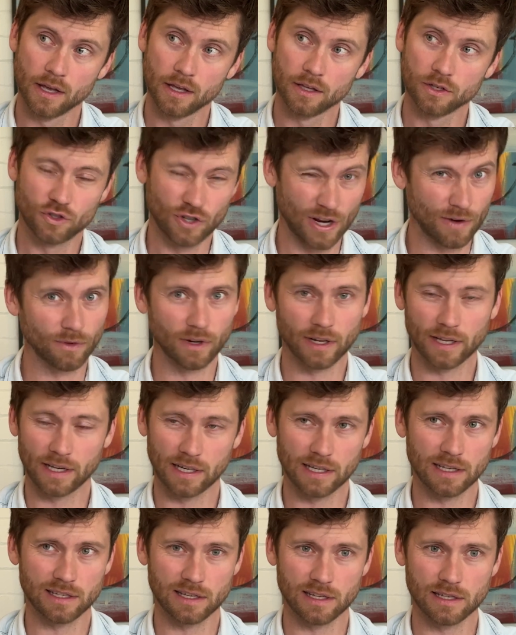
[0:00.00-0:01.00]

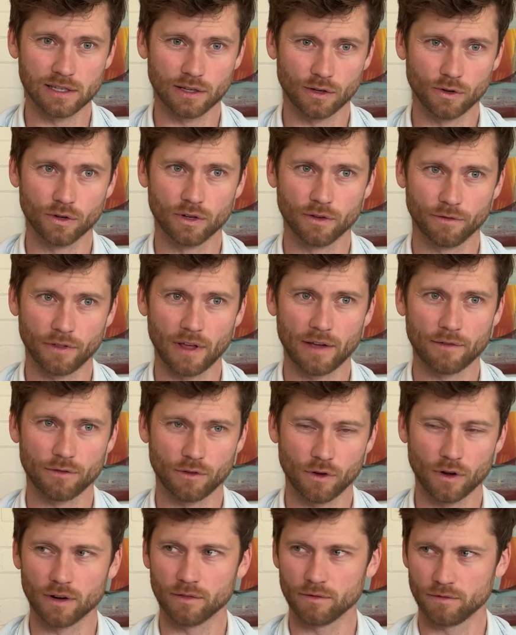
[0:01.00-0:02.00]
generally, is it good if they've
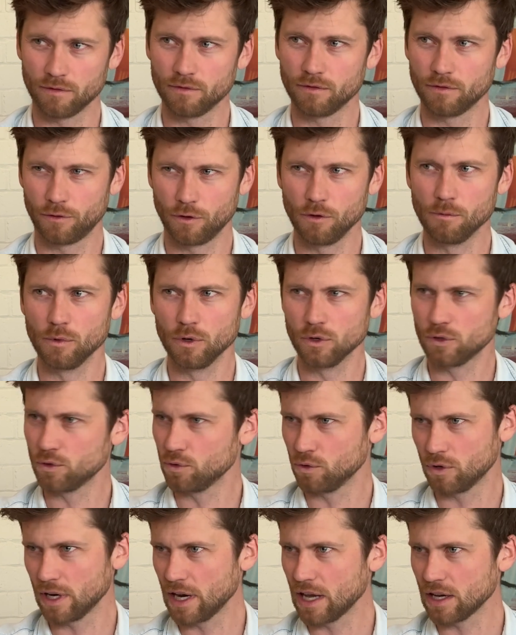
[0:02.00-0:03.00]
got a few mutual
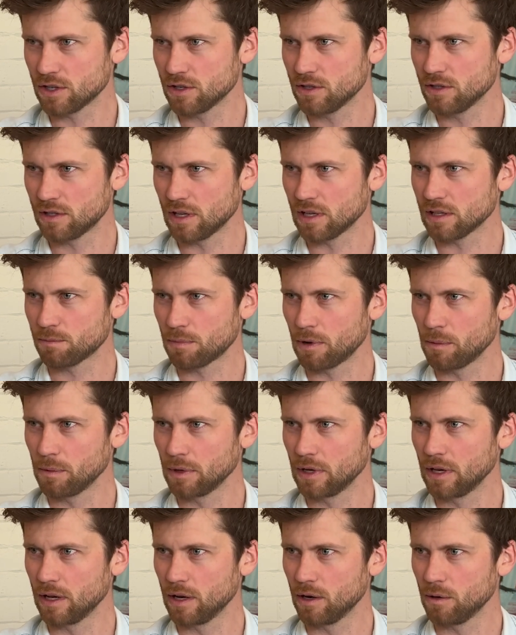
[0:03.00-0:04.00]
connections? That's probably
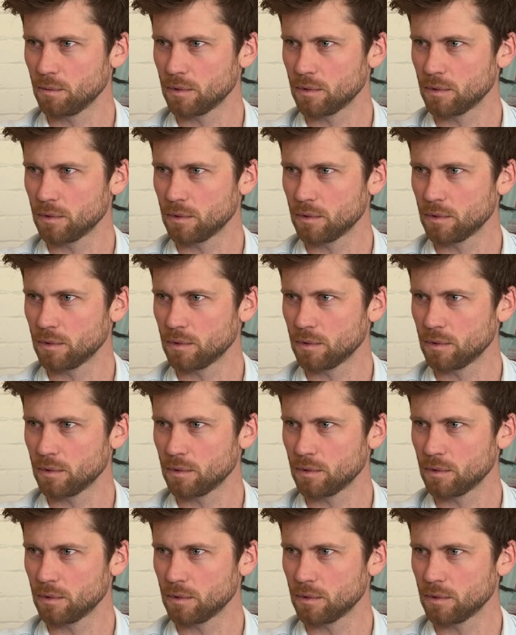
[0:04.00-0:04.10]
going to help.